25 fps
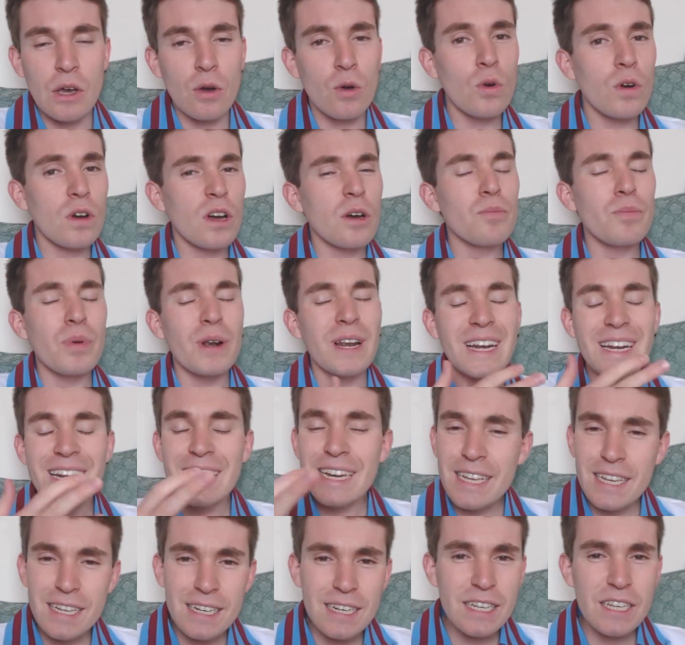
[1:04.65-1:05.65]
or
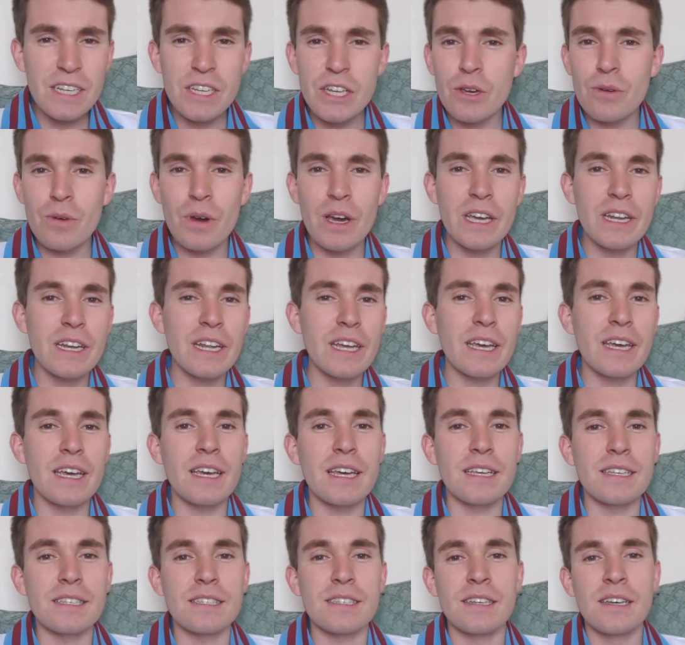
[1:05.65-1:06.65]
completely new
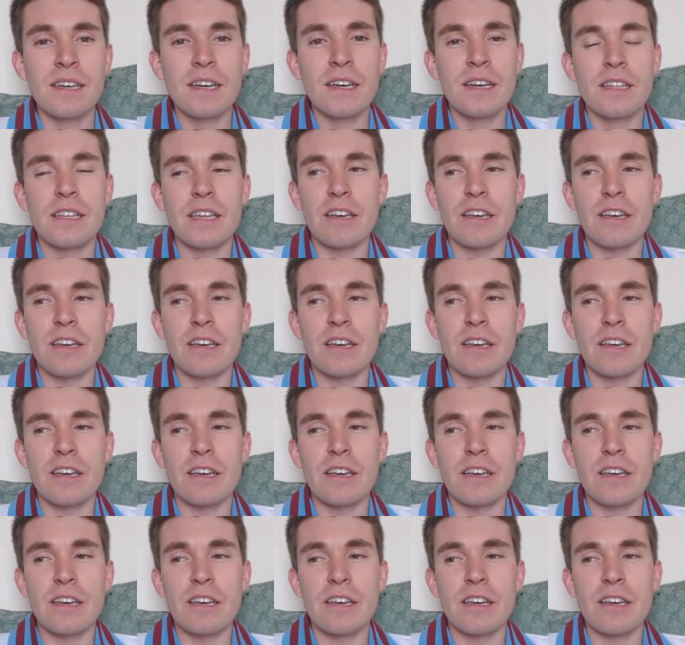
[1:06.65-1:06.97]
ideas